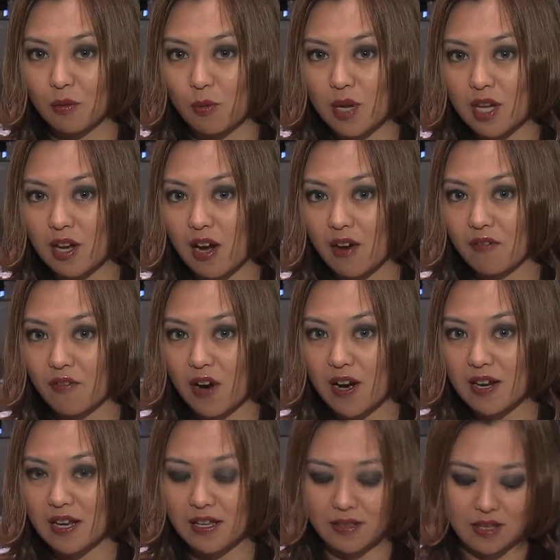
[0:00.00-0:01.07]
the week on
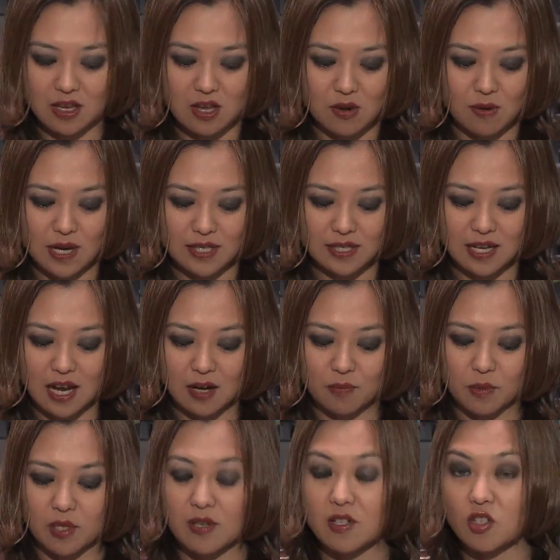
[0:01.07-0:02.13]
Friday in the U.S.,
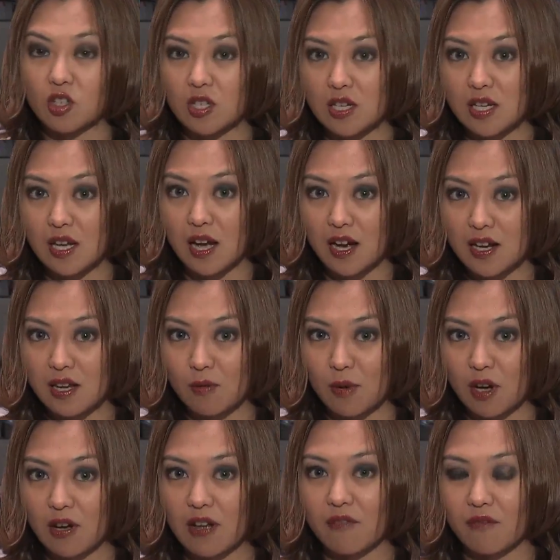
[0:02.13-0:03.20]
Caterpillar, GE,
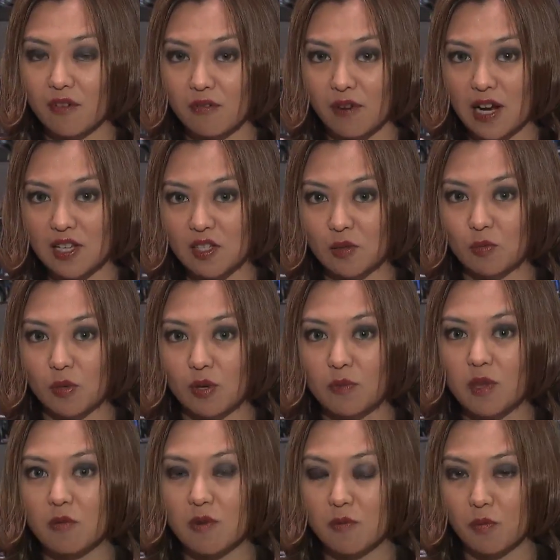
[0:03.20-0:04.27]
Honeywell, and Verizon
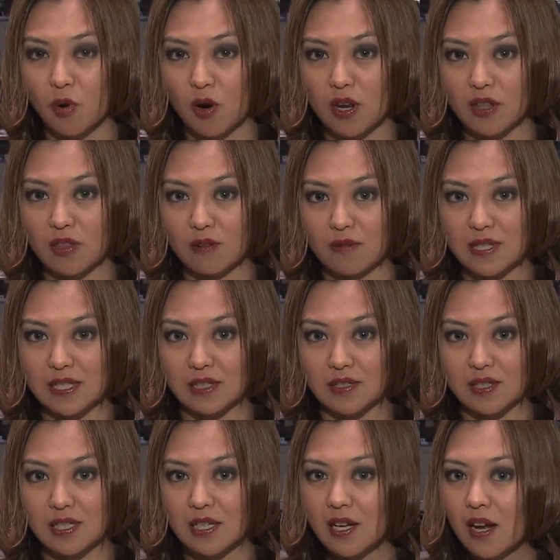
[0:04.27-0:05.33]
will be reporting their
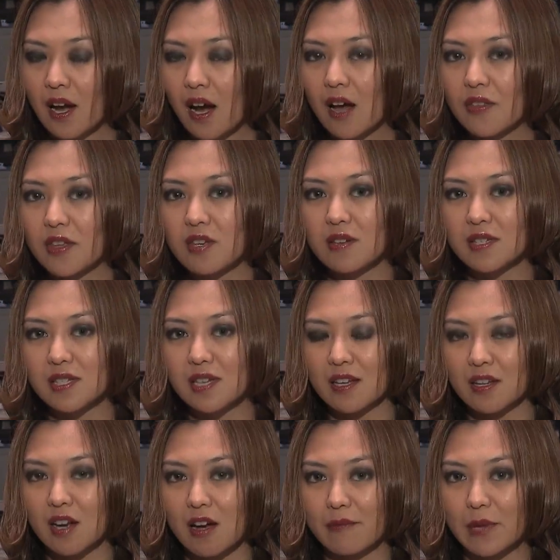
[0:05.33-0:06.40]
results. On the U.S.
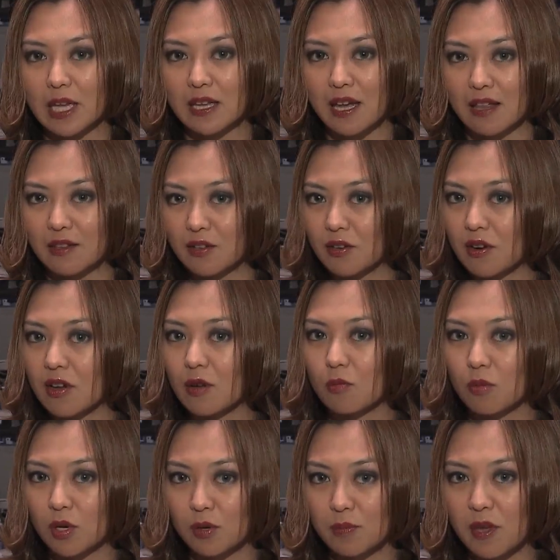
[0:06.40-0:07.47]
economic calendar,
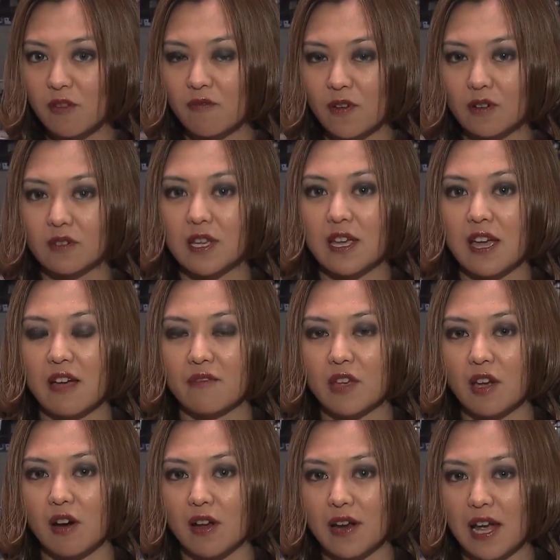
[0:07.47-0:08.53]
it will be fairly
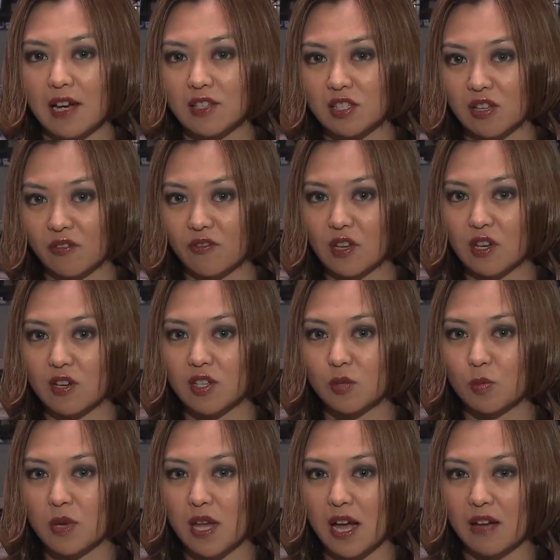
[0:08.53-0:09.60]
heavy on housing
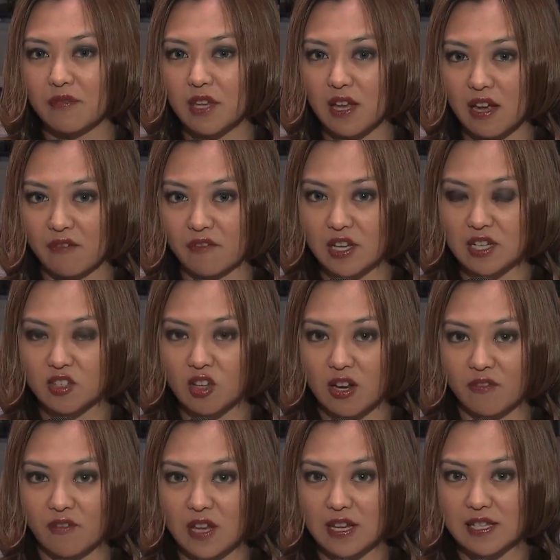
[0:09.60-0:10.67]
figures. We have the
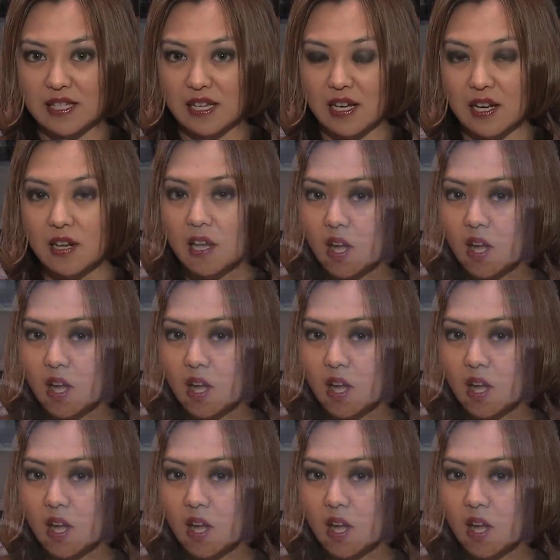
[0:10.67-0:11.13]
FHFA's uh,